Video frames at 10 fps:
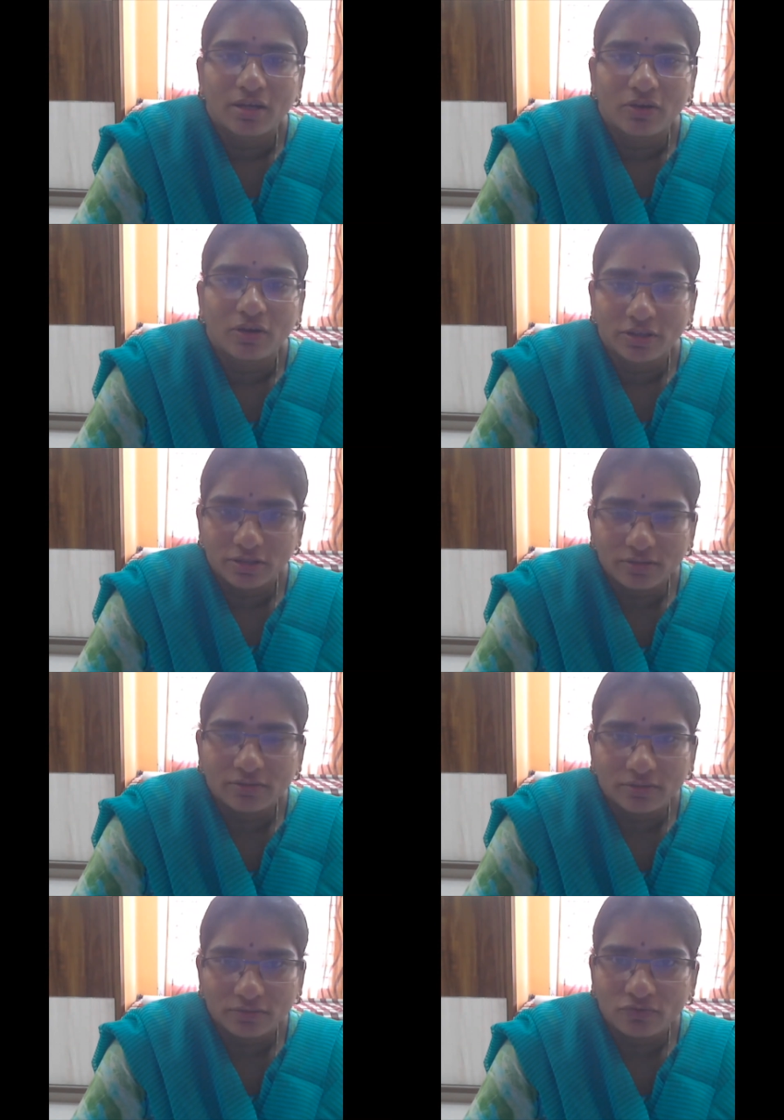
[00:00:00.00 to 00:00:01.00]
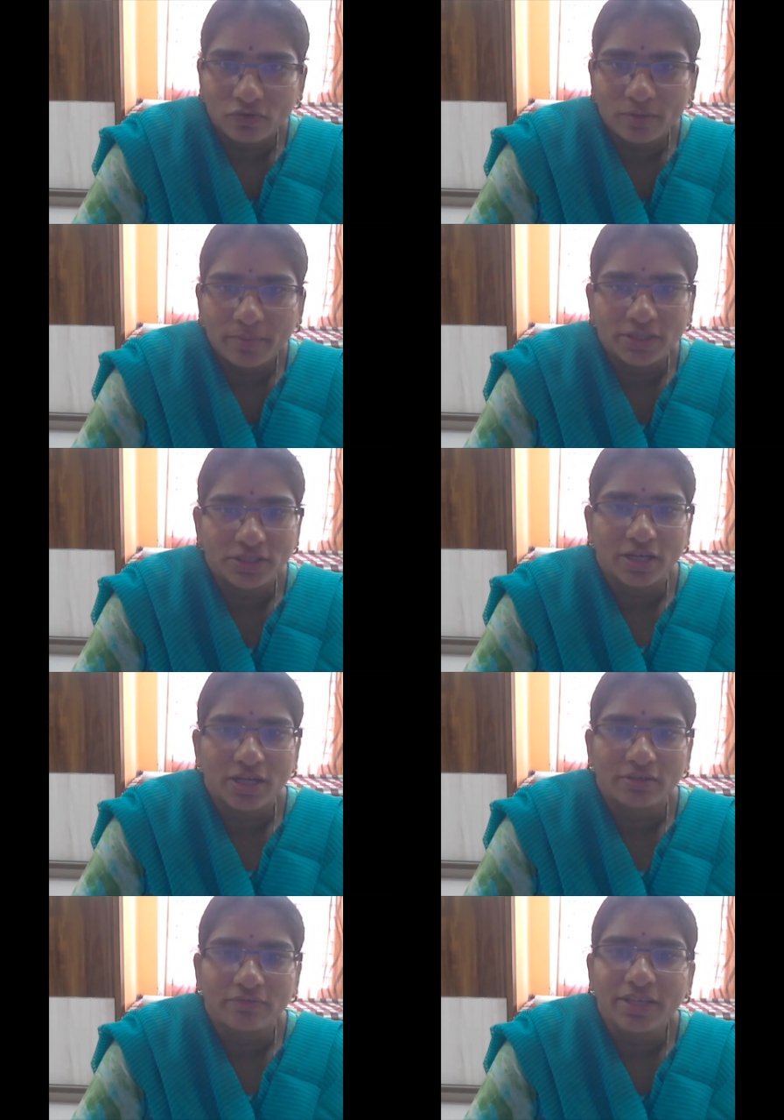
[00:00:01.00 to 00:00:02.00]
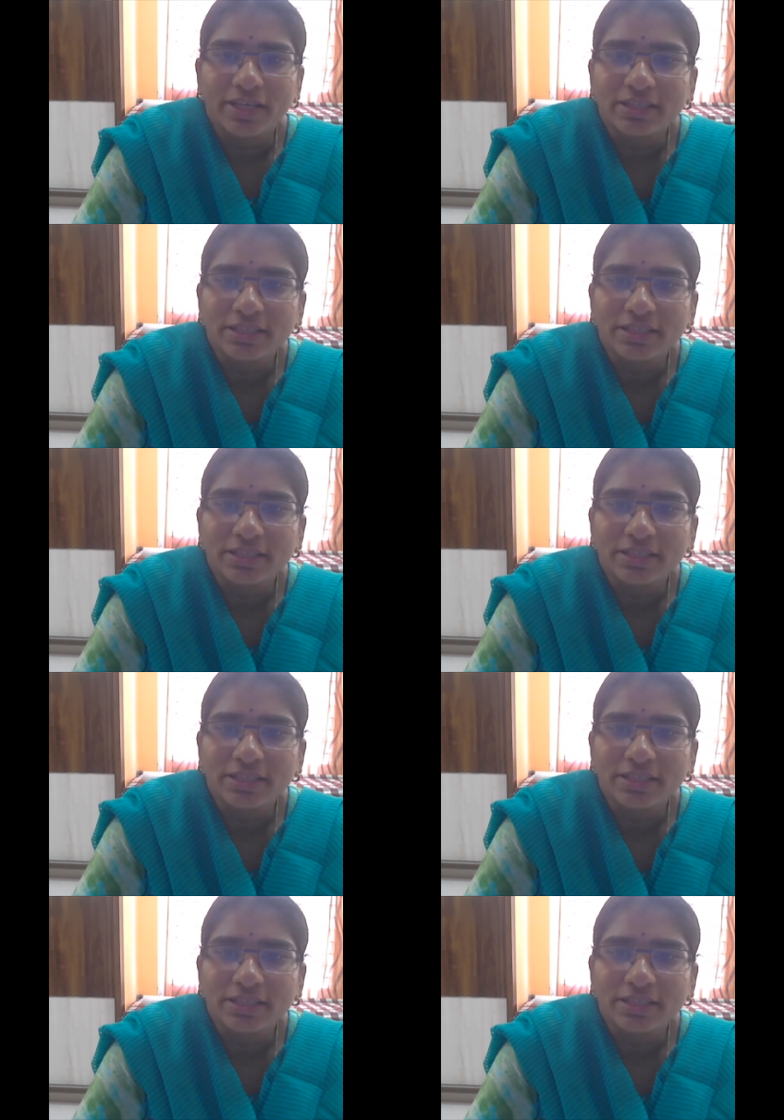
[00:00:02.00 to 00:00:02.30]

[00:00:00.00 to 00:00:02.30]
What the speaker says: or the phonemic chart, we can